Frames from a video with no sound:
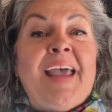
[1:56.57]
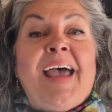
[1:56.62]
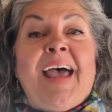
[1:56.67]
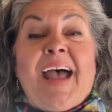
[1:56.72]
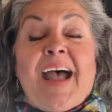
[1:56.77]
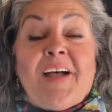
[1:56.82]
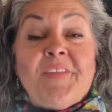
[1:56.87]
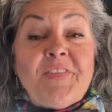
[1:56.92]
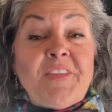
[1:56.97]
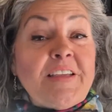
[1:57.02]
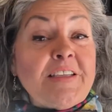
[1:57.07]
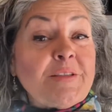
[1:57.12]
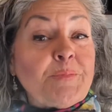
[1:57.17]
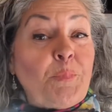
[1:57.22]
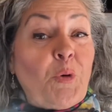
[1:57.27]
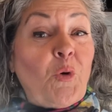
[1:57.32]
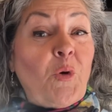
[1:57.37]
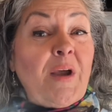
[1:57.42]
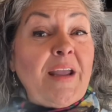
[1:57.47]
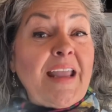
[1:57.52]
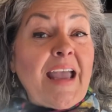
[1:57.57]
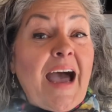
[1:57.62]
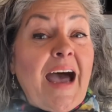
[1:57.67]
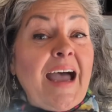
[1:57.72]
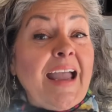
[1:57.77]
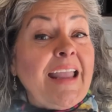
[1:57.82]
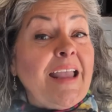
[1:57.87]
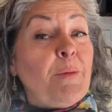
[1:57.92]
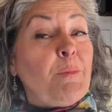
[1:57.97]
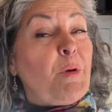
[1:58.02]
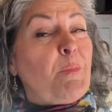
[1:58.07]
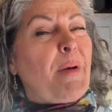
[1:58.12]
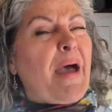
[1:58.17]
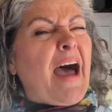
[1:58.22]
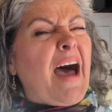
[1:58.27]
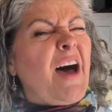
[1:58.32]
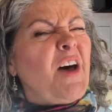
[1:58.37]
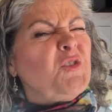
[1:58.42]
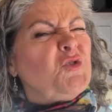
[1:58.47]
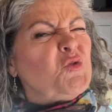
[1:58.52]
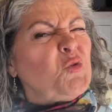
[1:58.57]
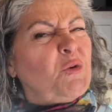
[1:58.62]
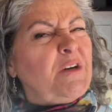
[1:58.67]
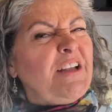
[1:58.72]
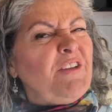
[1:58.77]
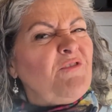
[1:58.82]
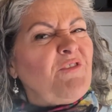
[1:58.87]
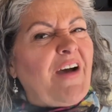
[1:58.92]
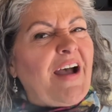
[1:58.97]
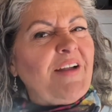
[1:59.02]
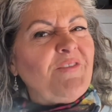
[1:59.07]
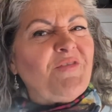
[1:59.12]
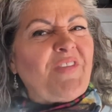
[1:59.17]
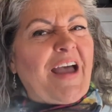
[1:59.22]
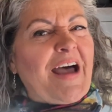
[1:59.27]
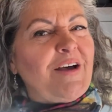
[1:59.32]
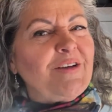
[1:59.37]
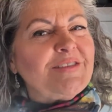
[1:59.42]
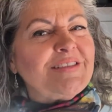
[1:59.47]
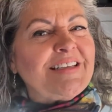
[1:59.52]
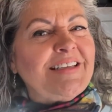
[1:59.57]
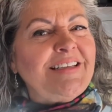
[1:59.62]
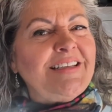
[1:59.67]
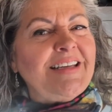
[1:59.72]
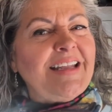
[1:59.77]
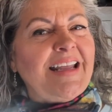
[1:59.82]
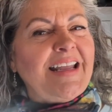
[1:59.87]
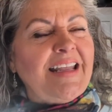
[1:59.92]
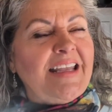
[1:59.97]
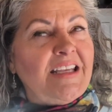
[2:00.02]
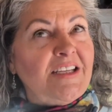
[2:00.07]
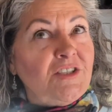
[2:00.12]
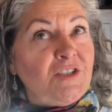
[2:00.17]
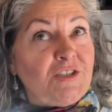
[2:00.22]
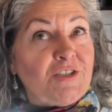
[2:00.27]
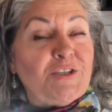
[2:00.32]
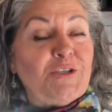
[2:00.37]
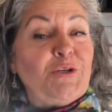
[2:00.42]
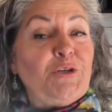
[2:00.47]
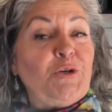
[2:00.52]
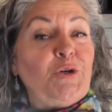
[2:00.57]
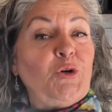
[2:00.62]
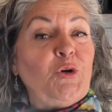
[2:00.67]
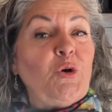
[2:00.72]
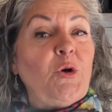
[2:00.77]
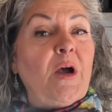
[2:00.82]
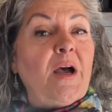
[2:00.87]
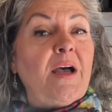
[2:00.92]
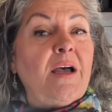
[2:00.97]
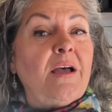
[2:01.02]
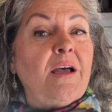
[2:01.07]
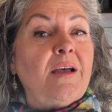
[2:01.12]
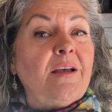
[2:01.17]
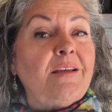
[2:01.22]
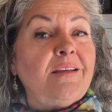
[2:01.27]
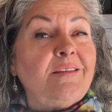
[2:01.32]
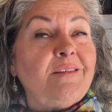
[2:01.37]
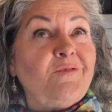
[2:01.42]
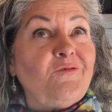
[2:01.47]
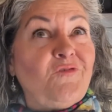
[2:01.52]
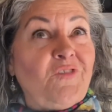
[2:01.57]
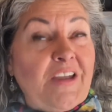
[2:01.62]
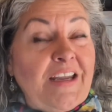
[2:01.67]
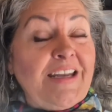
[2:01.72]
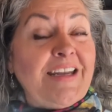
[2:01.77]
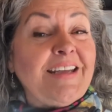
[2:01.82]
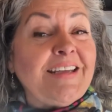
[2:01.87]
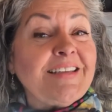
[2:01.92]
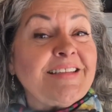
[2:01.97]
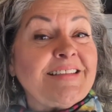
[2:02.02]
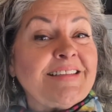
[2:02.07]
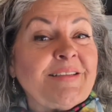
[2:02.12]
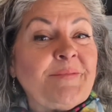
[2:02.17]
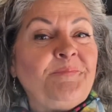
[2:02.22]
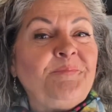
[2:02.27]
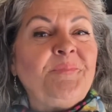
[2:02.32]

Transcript: At this point, I am about 25,000 into Phoenyx